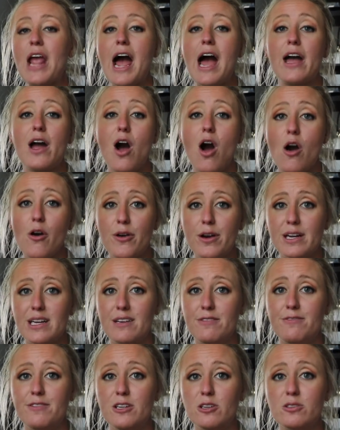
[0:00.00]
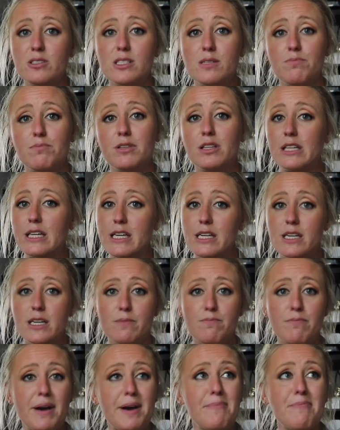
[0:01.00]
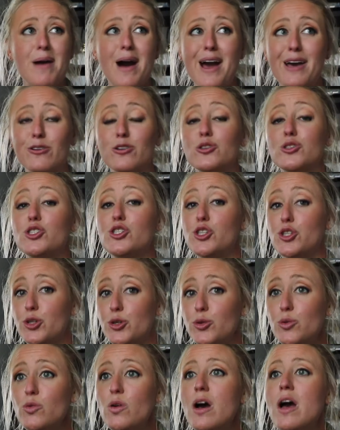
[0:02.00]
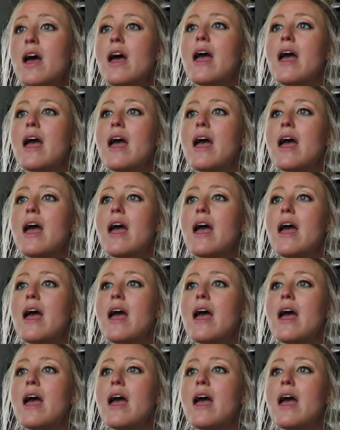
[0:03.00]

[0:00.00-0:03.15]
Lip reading: I already feel depleted by mile 2,